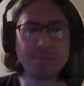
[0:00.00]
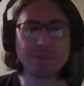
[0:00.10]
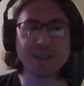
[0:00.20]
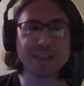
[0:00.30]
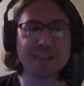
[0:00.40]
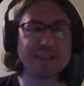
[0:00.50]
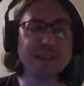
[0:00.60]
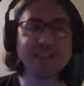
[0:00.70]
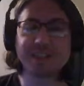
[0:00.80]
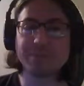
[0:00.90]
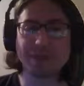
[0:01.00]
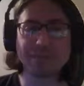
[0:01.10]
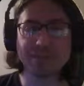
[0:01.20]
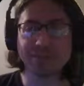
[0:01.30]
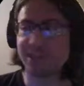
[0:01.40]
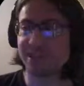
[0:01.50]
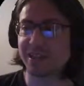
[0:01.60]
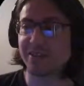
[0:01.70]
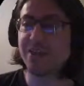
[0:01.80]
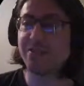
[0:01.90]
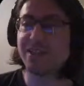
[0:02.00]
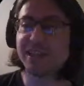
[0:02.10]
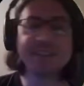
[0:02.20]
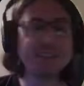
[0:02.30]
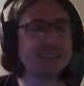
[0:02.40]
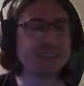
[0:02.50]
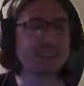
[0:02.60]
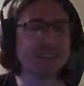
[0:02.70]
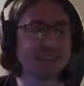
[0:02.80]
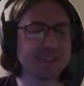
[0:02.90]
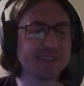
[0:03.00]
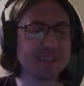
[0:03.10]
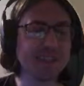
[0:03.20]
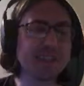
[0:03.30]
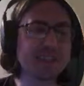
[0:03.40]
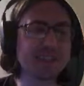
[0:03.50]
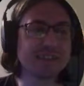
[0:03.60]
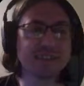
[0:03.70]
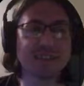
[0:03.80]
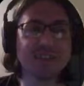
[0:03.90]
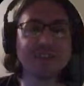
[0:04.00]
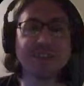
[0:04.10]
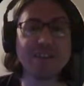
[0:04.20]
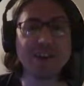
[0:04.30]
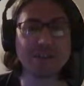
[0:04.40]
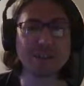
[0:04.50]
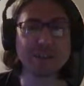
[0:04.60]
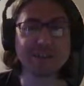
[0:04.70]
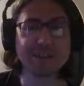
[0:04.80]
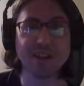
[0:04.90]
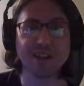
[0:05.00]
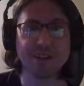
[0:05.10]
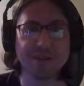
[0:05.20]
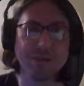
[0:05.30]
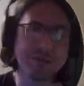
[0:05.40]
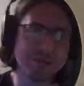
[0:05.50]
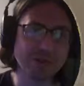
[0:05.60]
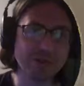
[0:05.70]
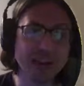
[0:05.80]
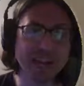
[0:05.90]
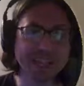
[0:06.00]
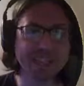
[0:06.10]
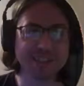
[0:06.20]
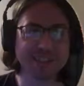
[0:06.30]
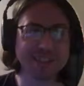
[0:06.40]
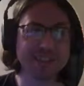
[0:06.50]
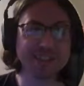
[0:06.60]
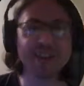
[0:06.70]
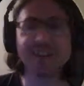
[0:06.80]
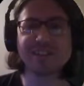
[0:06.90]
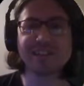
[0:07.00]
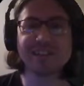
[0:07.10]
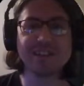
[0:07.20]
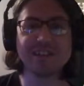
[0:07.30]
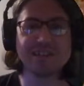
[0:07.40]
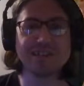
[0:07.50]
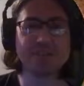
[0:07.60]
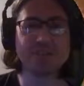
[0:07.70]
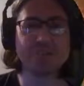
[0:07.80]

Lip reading: but it's nice to be able to, like, go, oh, these are the things that you need. And, like, you don't have to just learn them through accident. It kind of just shows you in the